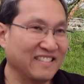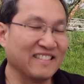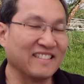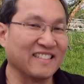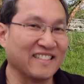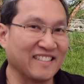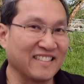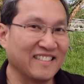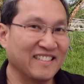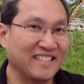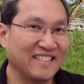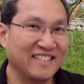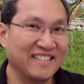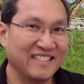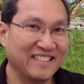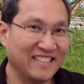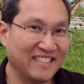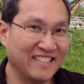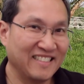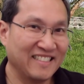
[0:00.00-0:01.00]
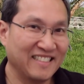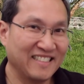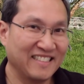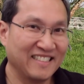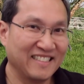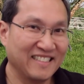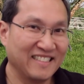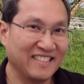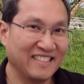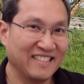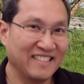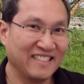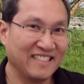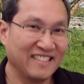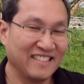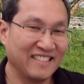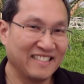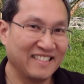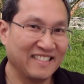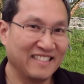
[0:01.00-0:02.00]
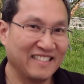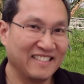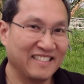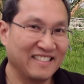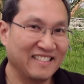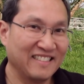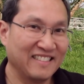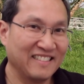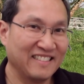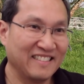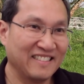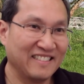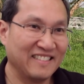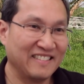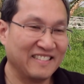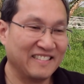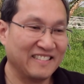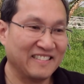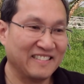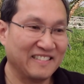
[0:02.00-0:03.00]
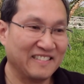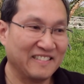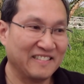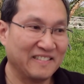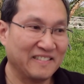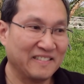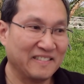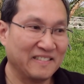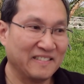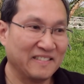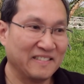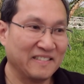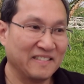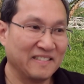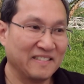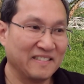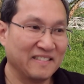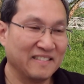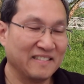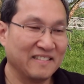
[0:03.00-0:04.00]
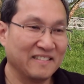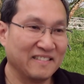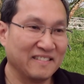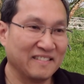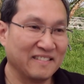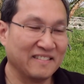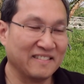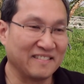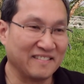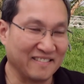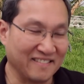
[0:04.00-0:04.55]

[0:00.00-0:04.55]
No words are spoken by the person on screen.